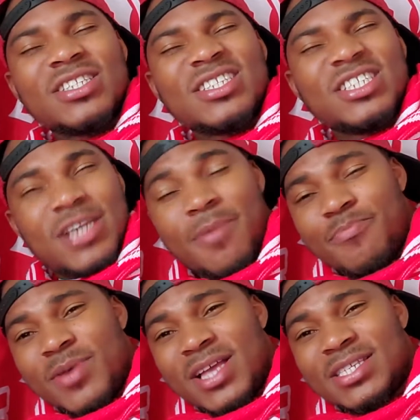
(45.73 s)

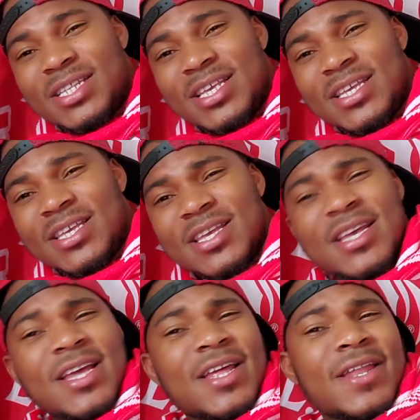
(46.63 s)
Champions League,
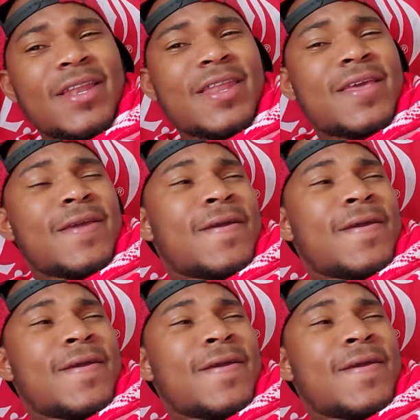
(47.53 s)
the